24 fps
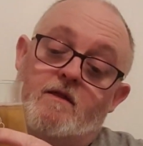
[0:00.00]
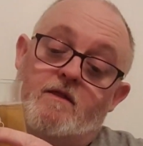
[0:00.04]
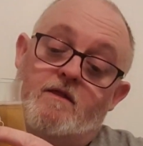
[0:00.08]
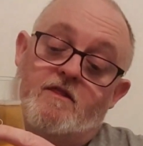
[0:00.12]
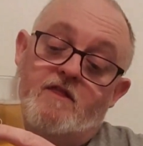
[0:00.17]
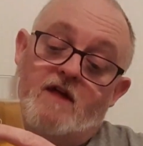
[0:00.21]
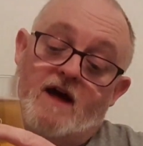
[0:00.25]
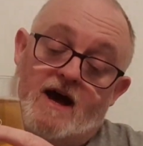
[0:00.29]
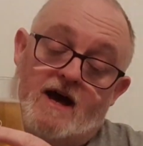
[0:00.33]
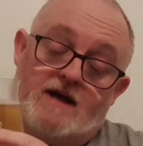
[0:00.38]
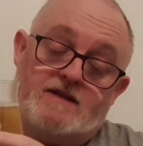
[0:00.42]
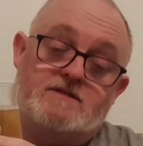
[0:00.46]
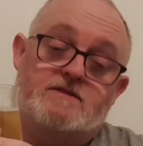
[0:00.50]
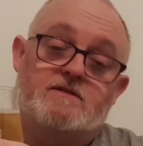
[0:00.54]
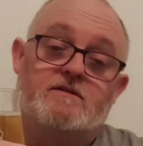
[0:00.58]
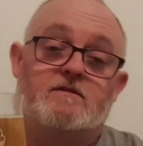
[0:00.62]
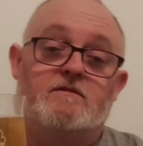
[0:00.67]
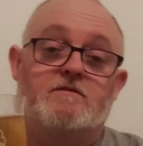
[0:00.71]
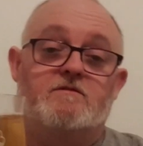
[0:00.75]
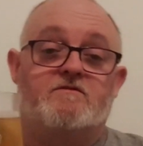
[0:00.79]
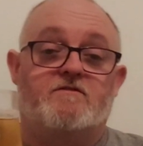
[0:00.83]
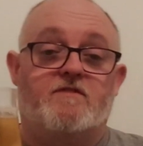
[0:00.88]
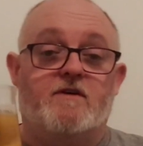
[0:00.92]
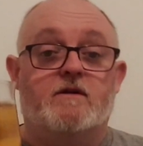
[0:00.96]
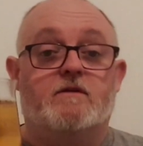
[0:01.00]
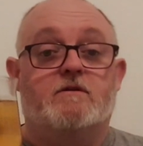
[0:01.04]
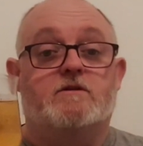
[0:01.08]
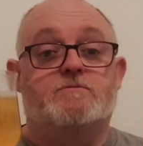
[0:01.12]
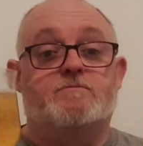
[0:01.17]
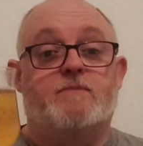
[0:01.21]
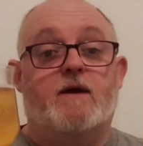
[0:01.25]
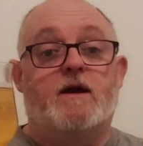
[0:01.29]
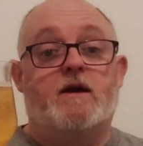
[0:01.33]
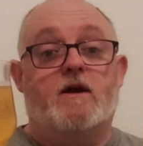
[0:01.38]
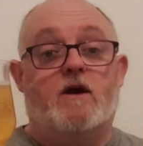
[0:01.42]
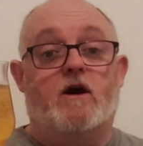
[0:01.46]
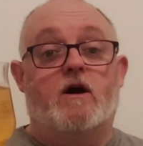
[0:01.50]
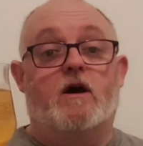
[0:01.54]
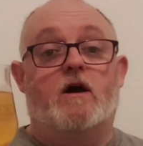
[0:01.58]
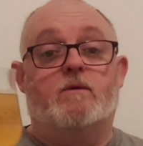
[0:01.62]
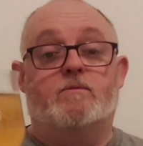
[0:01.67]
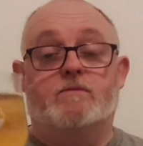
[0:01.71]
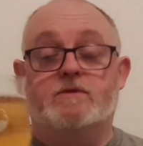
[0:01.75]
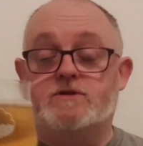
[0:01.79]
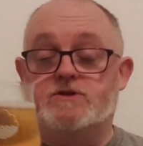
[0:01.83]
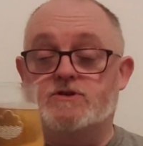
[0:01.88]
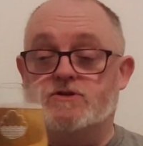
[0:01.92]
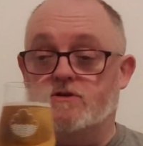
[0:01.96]
That fills my
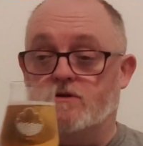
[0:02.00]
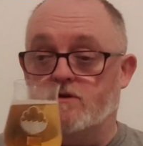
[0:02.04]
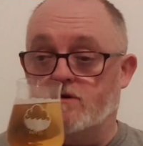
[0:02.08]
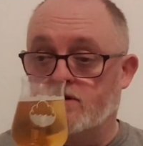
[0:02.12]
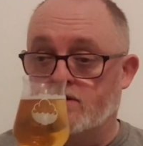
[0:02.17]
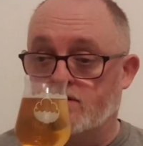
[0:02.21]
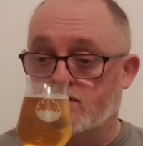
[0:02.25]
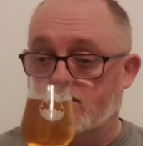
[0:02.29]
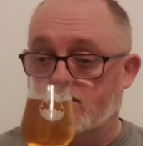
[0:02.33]
heart with joy.